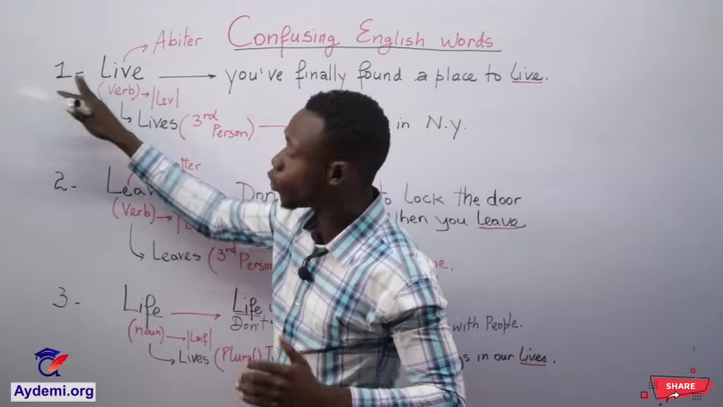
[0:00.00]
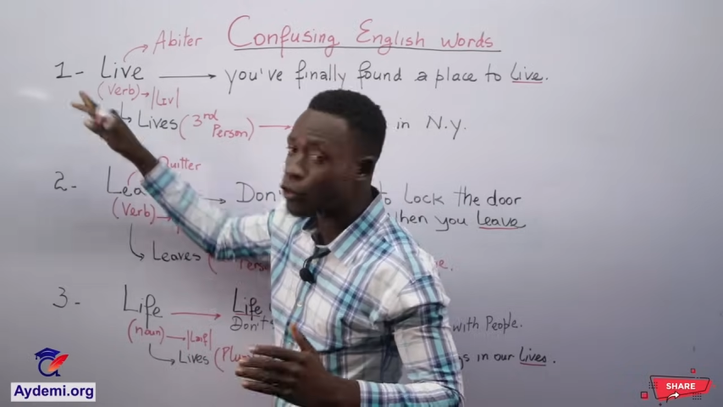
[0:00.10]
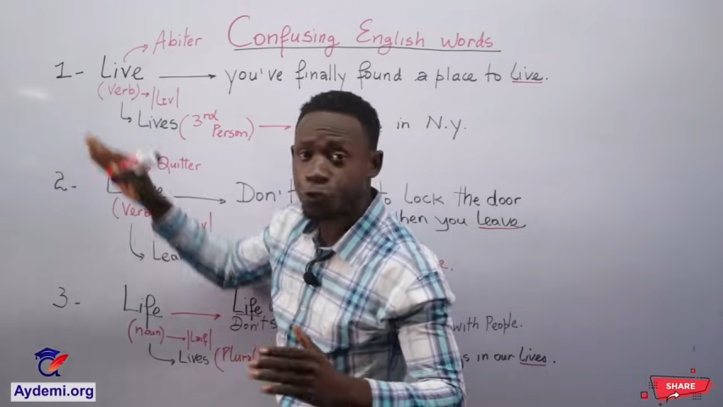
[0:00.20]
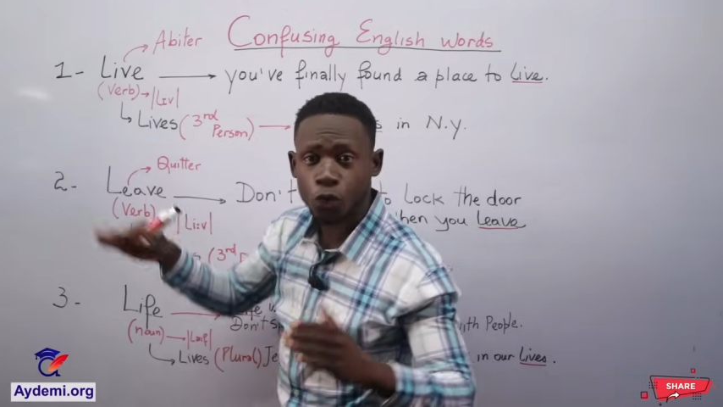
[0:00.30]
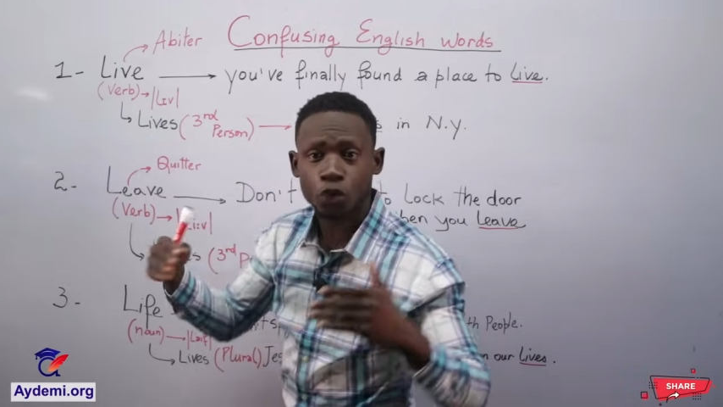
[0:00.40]

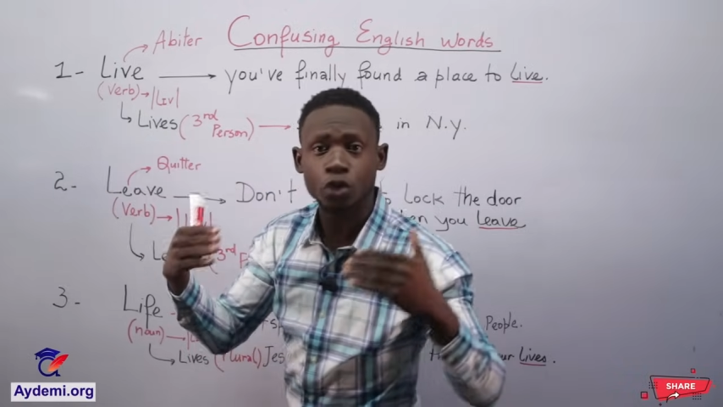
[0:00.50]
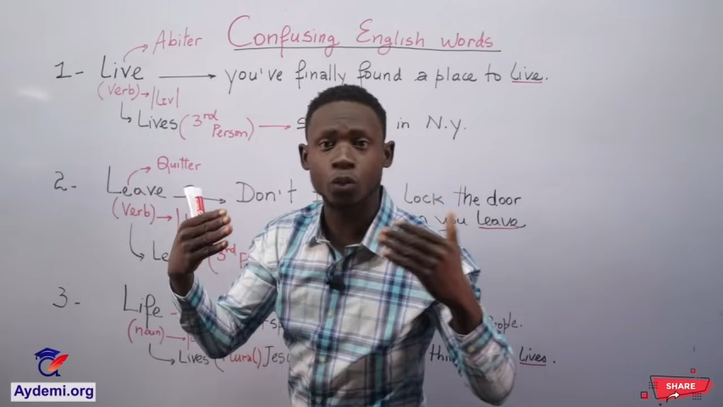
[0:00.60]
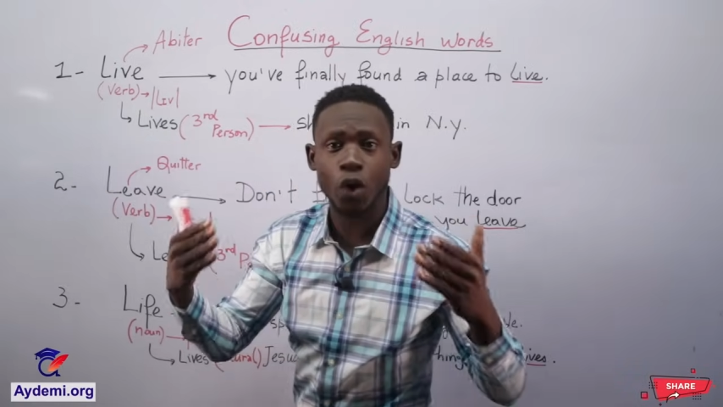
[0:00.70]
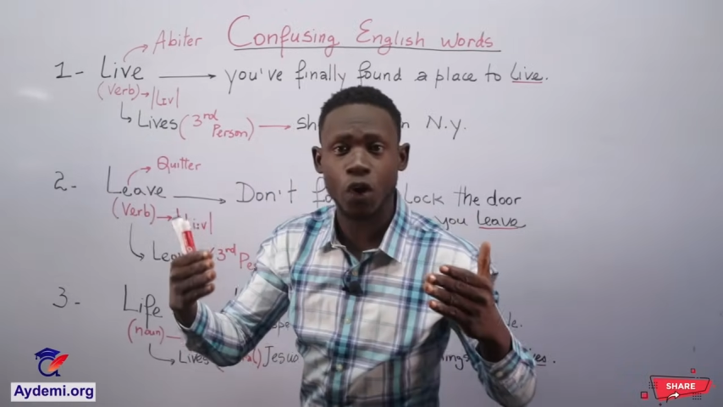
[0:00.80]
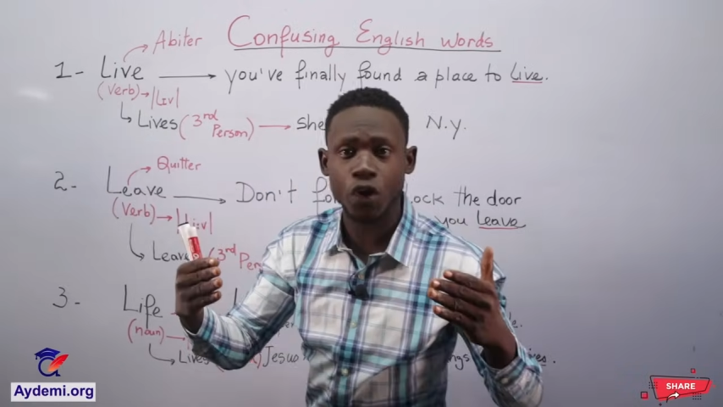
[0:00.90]
The first
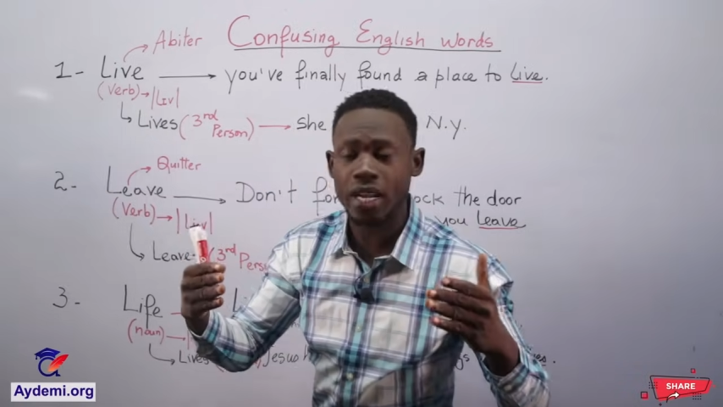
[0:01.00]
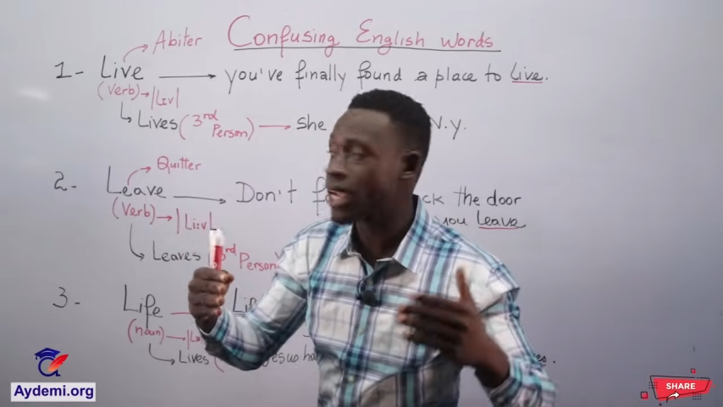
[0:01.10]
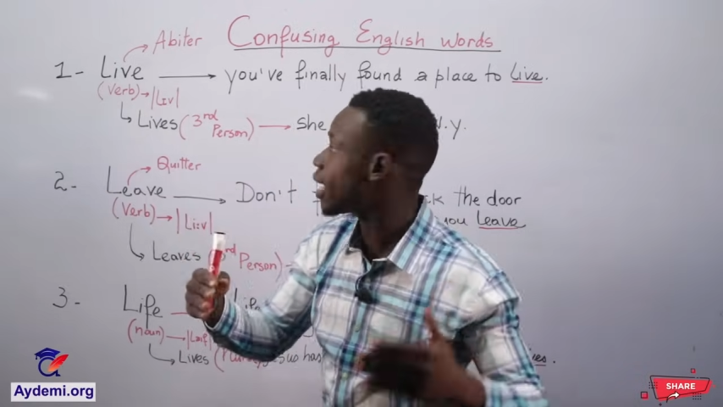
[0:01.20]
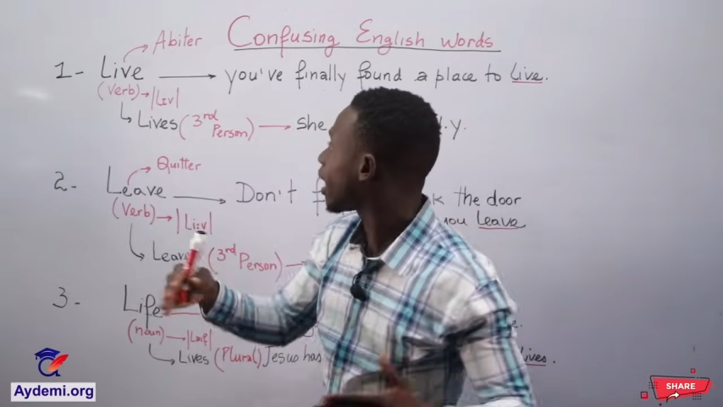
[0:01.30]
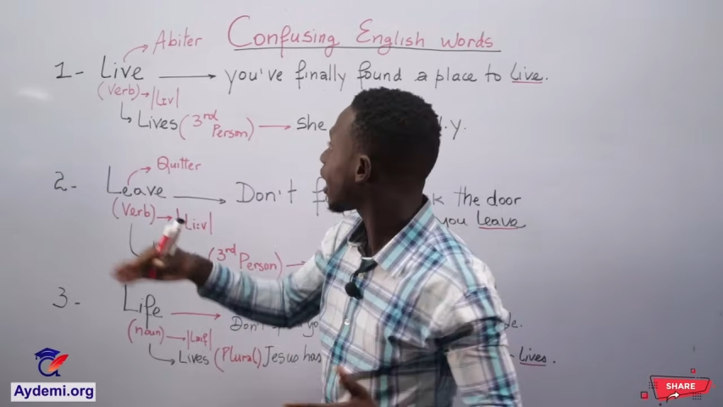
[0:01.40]

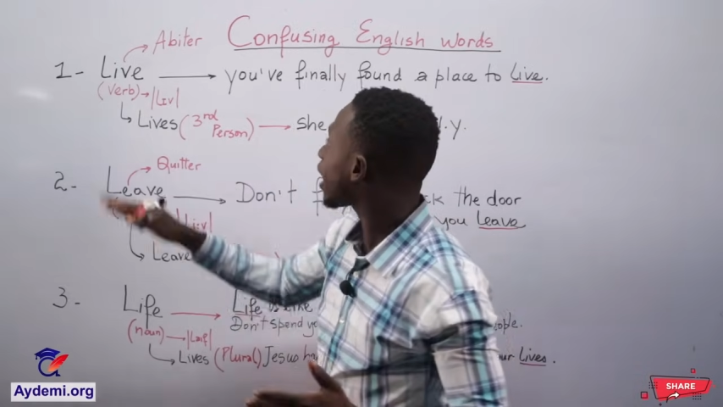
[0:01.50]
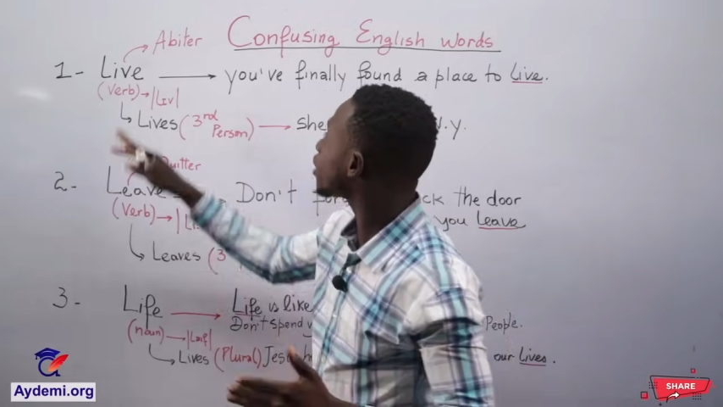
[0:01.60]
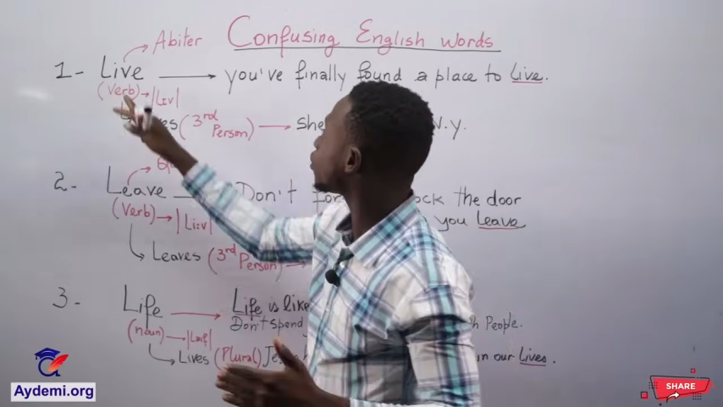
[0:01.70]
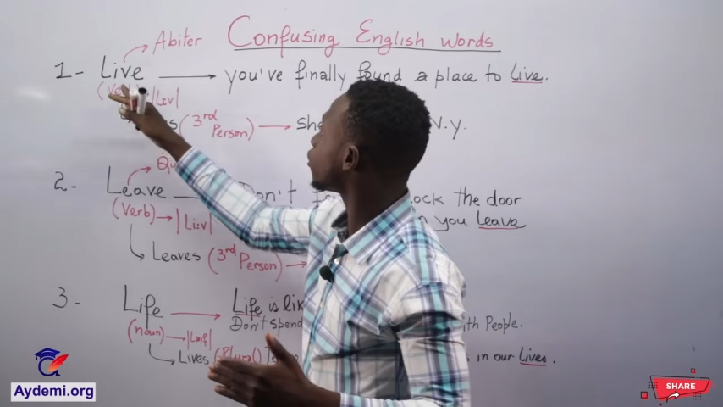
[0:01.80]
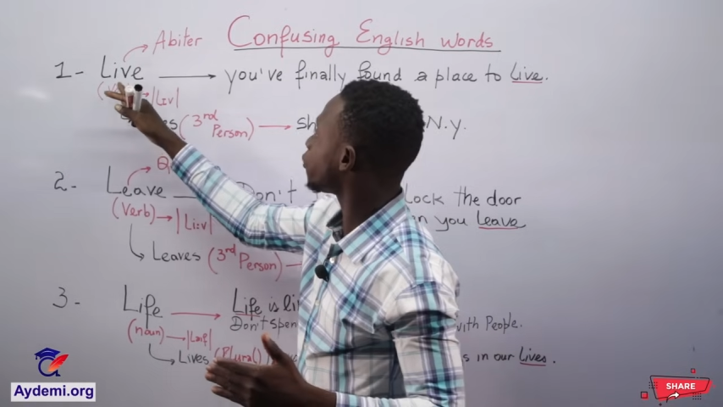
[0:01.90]
word
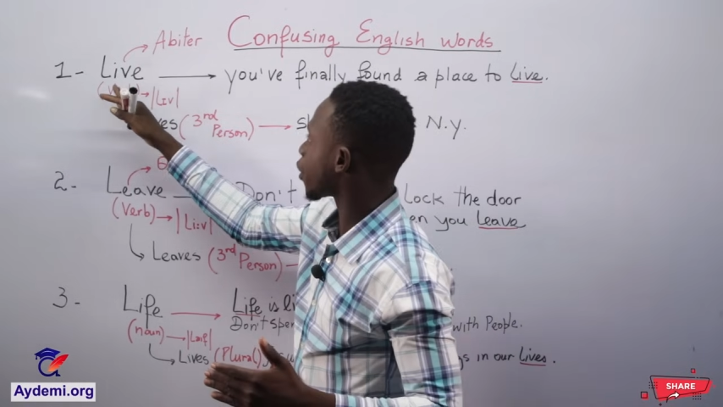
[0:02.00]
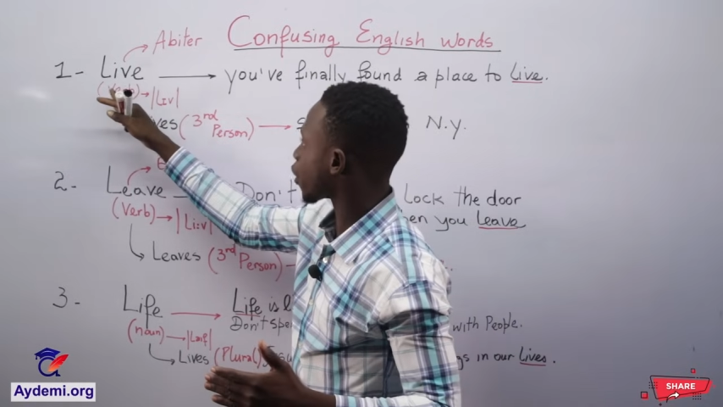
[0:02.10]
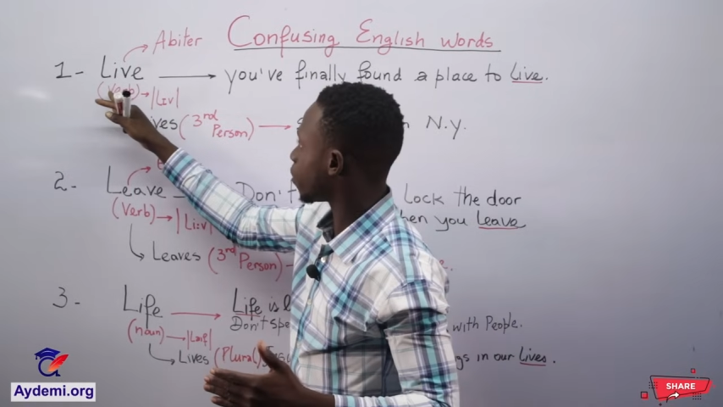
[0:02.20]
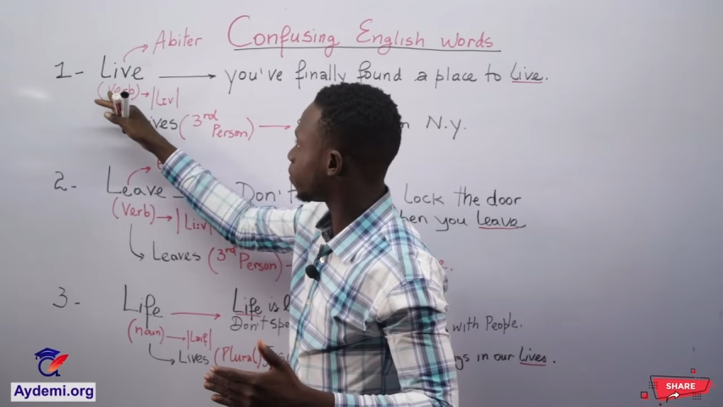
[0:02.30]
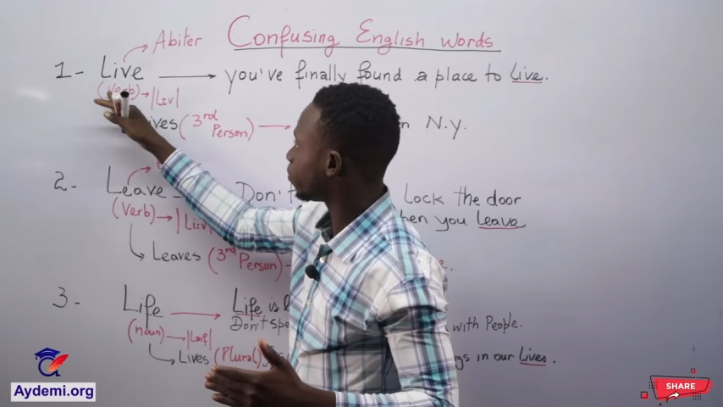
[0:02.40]
is a
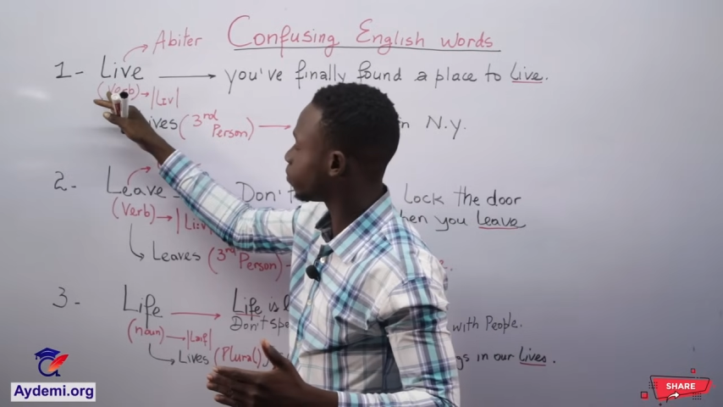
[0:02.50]
verb.